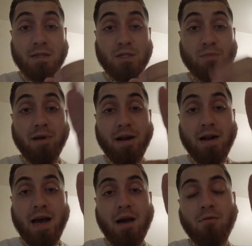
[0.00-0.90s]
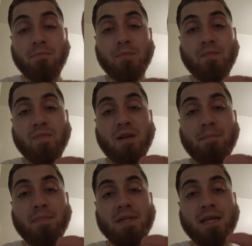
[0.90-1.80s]
It spread it
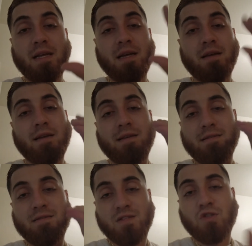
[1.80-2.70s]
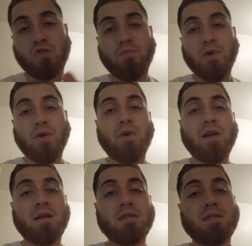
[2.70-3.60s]
out, but then it super
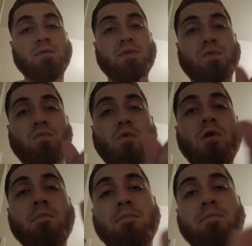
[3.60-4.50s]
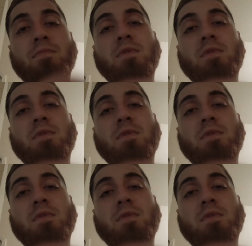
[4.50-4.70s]
quick because it was warm.